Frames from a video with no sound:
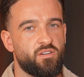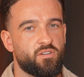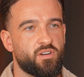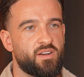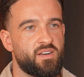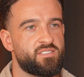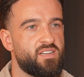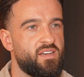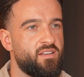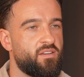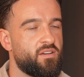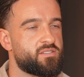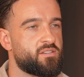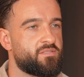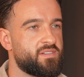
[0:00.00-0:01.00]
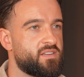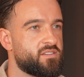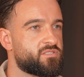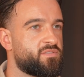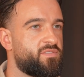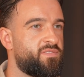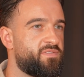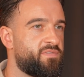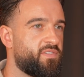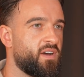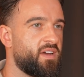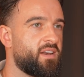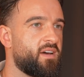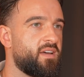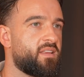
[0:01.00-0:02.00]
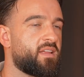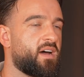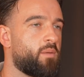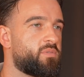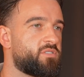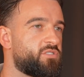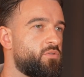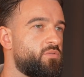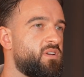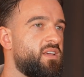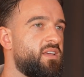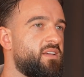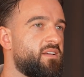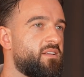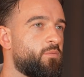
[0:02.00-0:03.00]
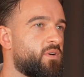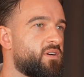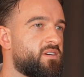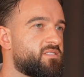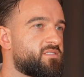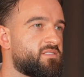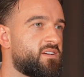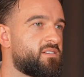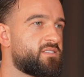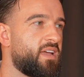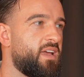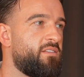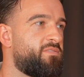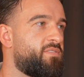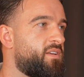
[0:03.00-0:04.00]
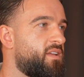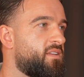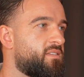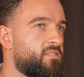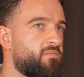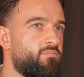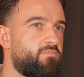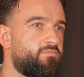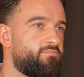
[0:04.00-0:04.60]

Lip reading: you're kind of saying to yourself, like, there's finite opportunity where there's infinite.